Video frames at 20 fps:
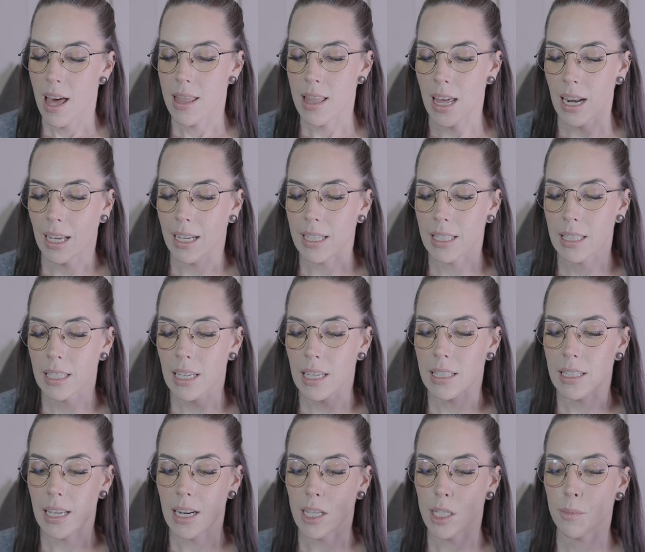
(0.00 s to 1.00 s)
that
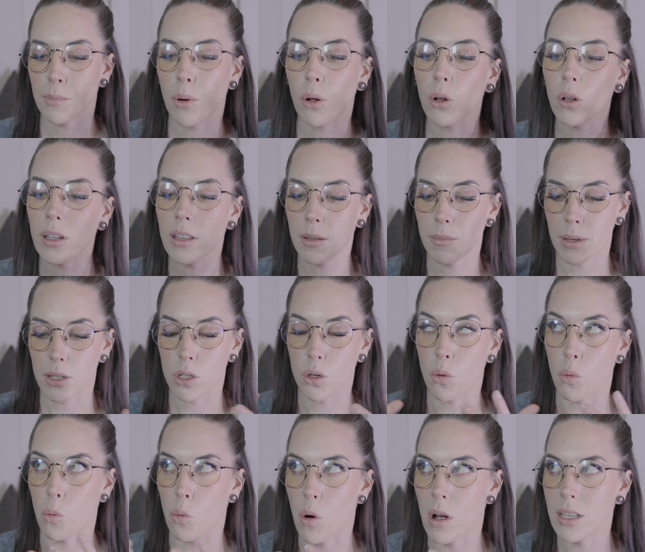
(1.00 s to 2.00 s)
exist and it's pulling them into
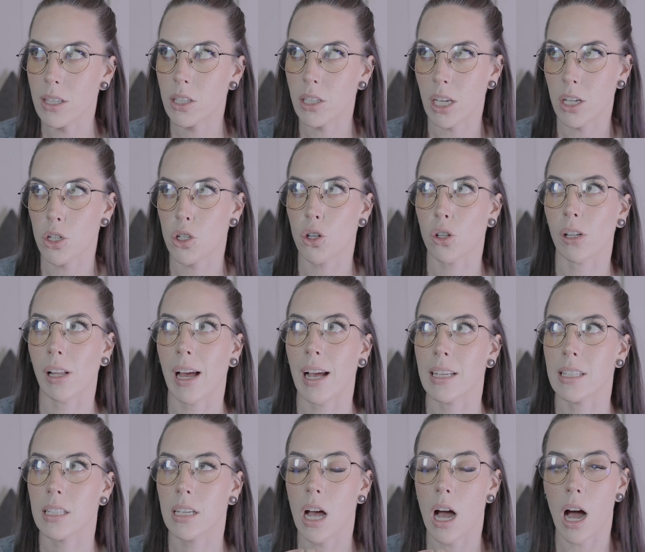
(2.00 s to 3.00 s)
one
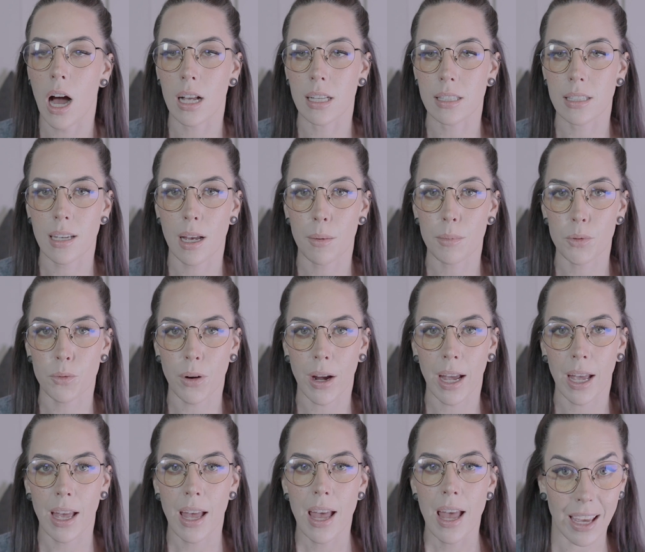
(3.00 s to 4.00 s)
centralized concept,
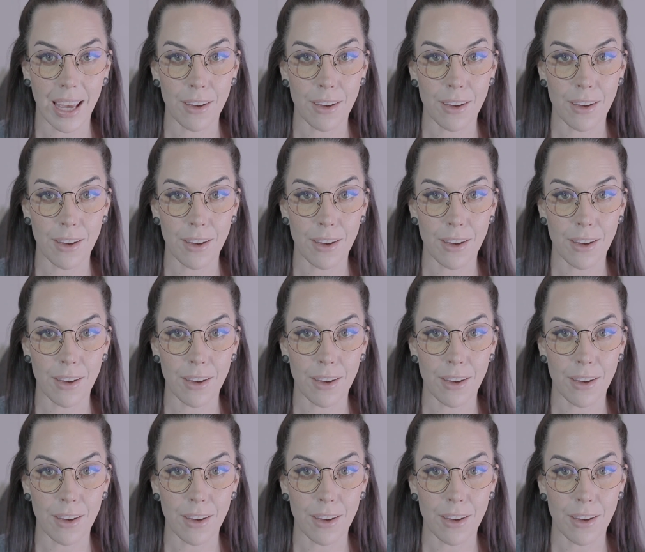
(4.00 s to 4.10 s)
right?